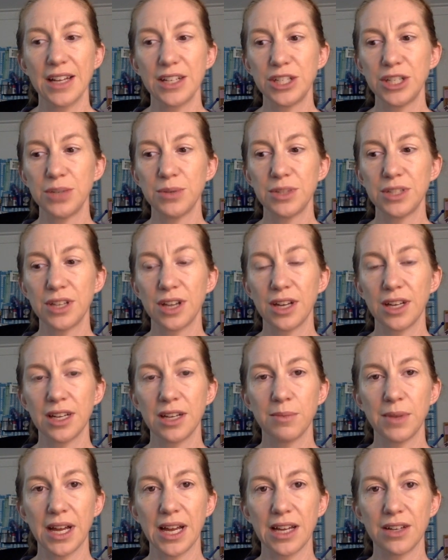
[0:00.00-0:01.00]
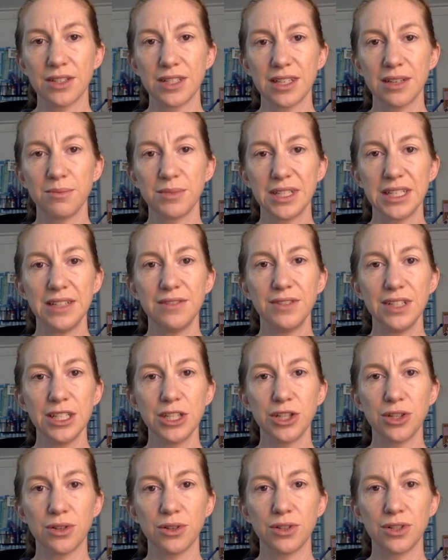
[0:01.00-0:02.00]
she was talking about how some
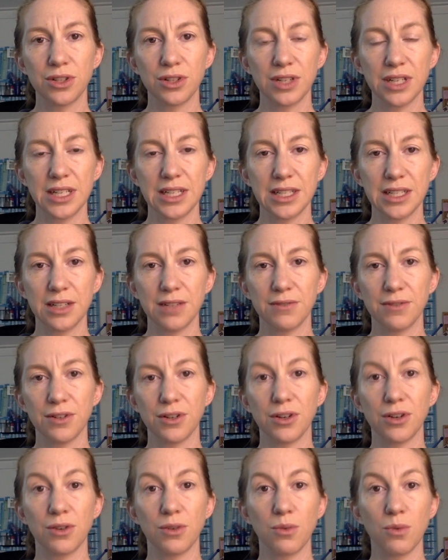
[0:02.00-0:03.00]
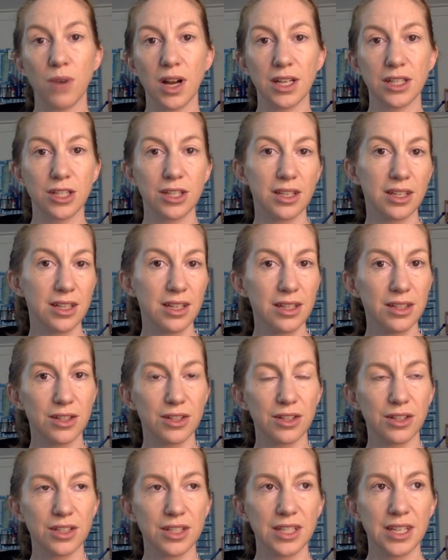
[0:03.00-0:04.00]
TV shows are easier for her to watch than
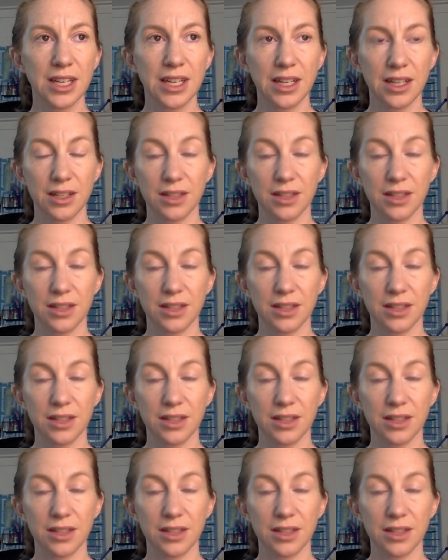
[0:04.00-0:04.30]
others.